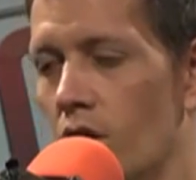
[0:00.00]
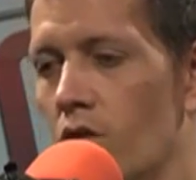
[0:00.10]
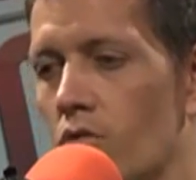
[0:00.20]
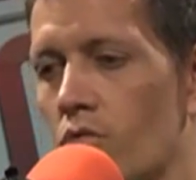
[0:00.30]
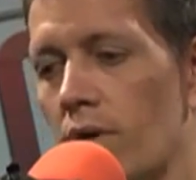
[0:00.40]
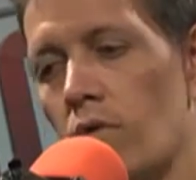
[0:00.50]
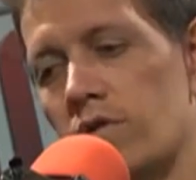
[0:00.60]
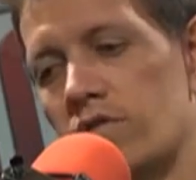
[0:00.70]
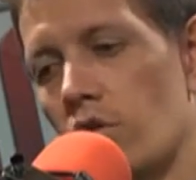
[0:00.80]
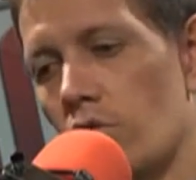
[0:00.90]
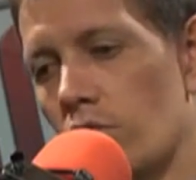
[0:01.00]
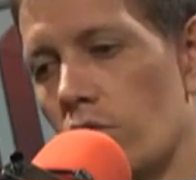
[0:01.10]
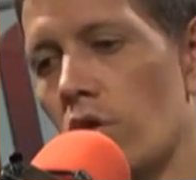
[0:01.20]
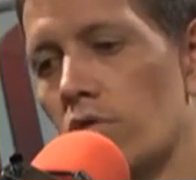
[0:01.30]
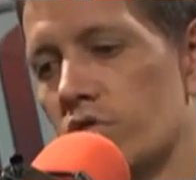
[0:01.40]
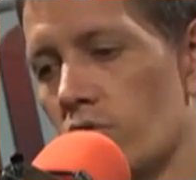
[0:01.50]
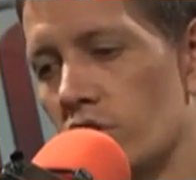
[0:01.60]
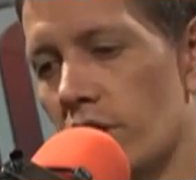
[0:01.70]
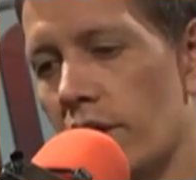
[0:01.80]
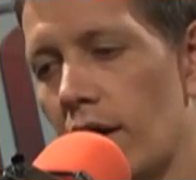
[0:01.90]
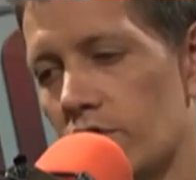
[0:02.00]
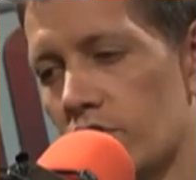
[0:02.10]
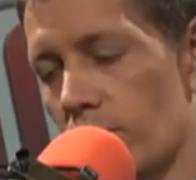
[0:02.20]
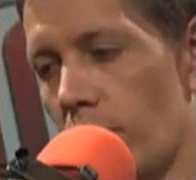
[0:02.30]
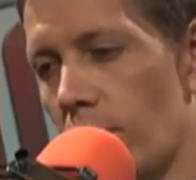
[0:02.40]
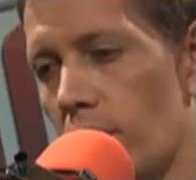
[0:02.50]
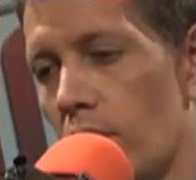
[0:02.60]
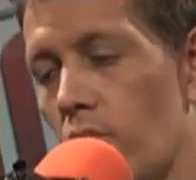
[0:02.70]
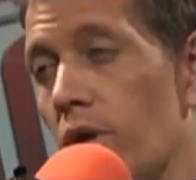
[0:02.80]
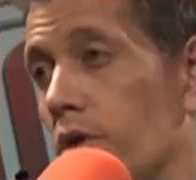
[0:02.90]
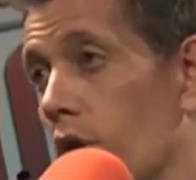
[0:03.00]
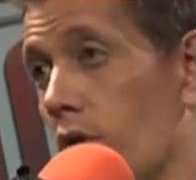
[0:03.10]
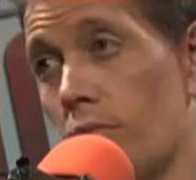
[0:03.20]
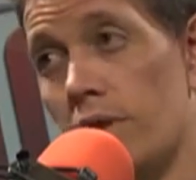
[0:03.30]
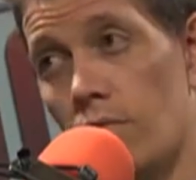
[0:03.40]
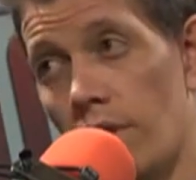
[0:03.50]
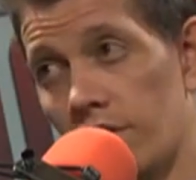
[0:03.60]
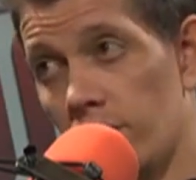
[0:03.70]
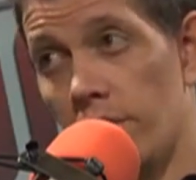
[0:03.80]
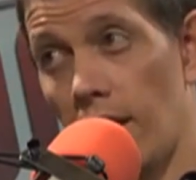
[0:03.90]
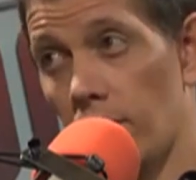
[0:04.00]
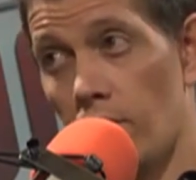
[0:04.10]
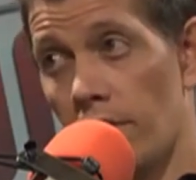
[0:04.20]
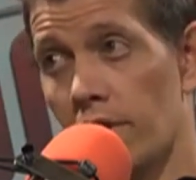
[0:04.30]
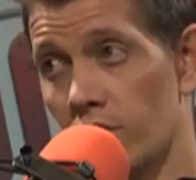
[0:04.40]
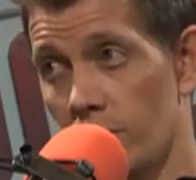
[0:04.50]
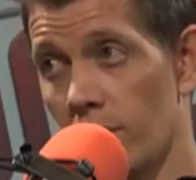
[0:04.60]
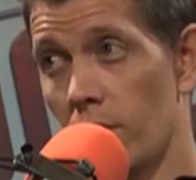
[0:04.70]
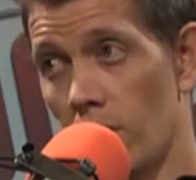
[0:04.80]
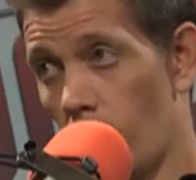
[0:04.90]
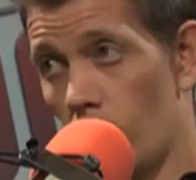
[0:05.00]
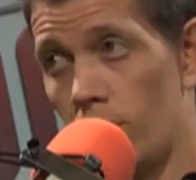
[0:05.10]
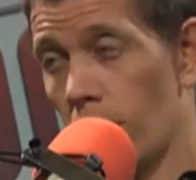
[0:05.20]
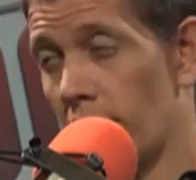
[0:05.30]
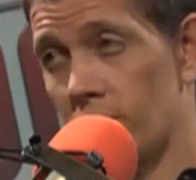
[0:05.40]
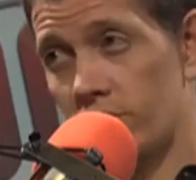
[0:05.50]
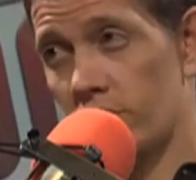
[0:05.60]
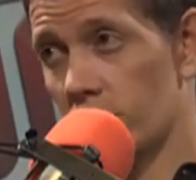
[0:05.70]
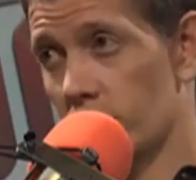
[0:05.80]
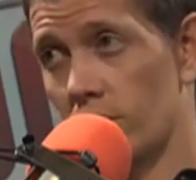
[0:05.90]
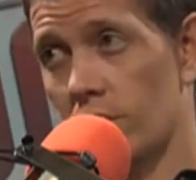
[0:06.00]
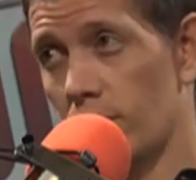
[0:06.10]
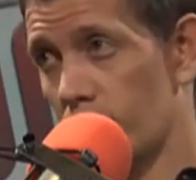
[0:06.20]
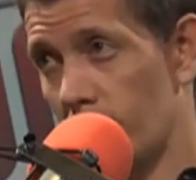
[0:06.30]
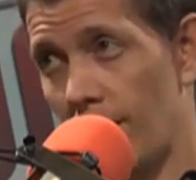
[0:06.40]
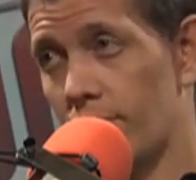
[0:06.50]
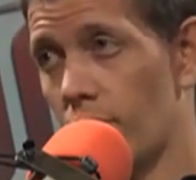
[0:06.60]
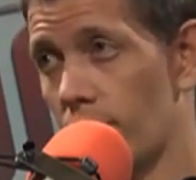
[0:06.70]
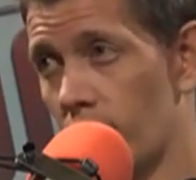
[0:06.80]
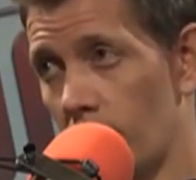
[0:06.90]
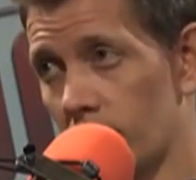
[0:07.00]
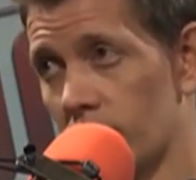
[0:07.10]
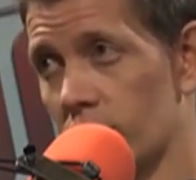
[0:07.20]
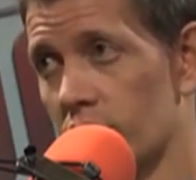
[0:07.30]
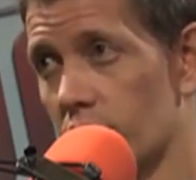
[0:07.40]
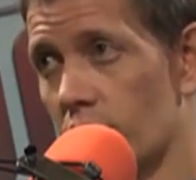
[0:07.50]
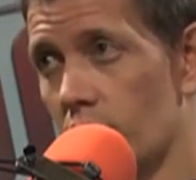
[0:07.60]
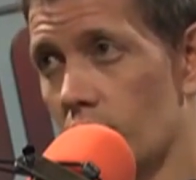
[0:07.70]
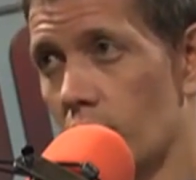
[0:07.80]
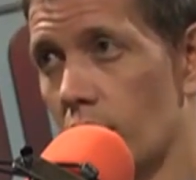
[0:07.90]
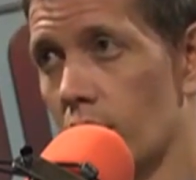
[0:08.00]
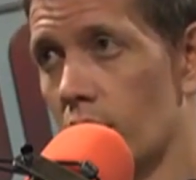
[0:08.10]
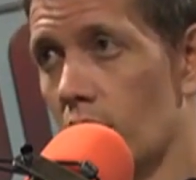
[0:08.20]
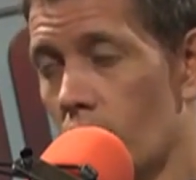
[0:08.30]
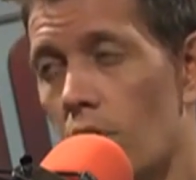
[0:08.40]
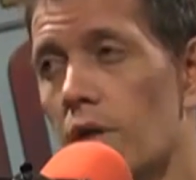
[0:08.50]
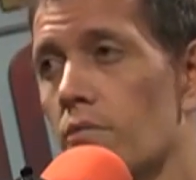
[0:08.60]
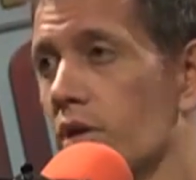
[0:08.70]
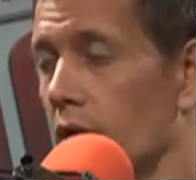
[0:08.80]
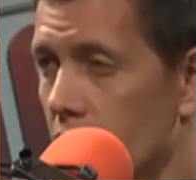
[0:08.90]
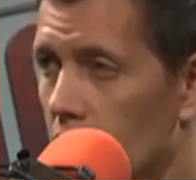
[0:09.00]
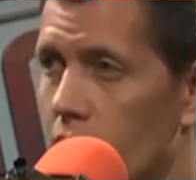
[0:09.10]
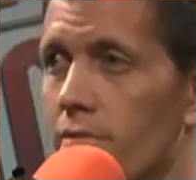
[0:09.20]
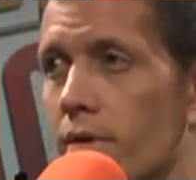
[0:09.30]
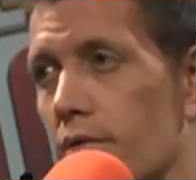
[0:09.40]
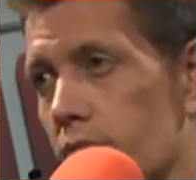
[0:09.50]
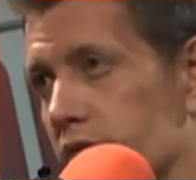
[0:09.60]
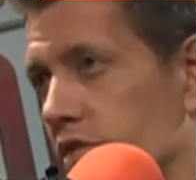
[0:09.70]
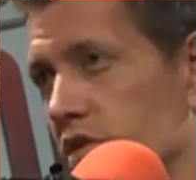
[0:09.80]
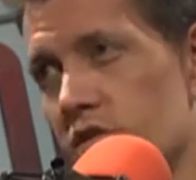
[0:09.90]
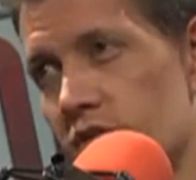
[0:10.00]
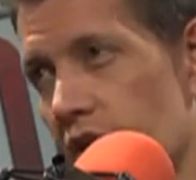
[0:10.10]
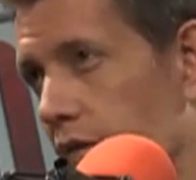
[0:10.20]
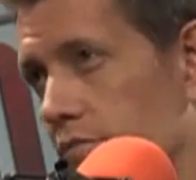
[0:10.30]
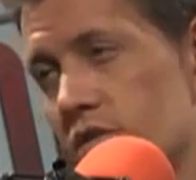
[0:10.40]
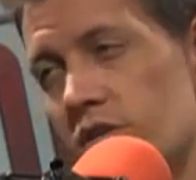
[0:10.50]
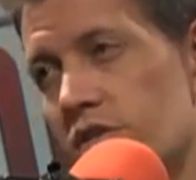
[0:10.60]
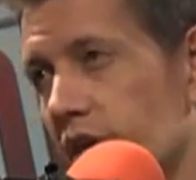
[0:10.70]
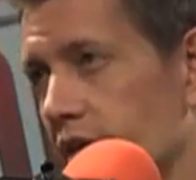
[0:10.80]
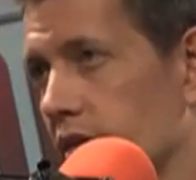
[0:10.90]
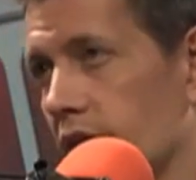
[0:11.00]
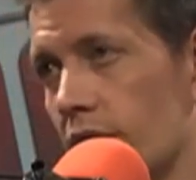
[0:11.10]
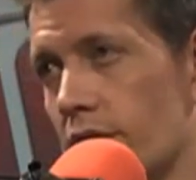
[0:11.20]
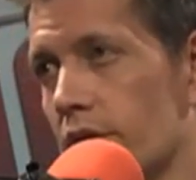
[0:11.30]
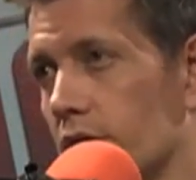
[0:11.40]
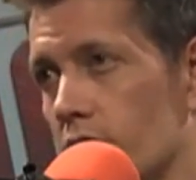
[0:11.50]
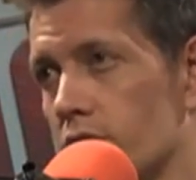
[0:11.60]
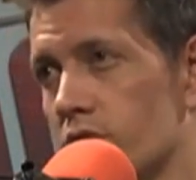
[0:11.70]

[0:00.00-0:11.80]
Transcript: Right. Well, so no. So check it out. So we no, we didn't want it to be that. We wanted okay. it to be a, a whole an infrastructure. Okay, because e-commerce wasn't available back yeah. then yet. Well, it was you know it was just that it was just getting there. You know, okay.